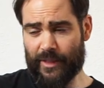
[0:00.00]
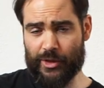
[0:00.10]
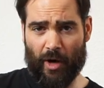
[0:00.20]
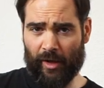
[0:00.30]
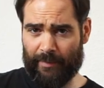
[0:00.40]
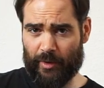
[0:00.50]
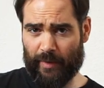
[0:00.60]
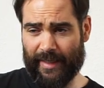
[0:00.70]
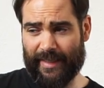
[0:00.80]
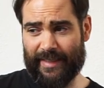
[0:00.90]
So all I'm
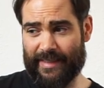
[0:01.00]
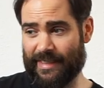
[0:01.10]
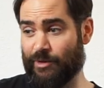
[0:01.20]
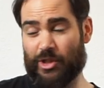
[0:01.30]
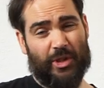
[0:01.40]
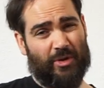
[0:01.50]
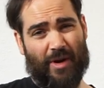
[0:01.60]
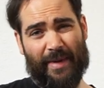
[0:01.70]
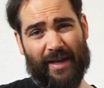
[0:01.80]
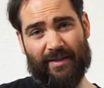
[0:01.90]
doing is I'm just
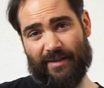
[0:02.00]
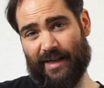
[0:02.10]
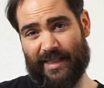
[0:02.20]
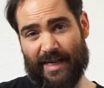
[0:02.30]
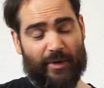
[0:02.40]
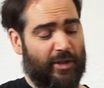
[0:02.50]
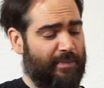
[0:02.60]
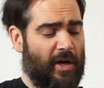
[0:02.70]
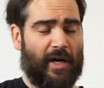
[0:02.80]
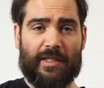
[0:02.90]
strumming anytime there's a
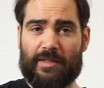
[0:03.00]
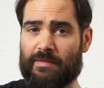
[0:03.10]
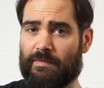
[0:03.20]
pause.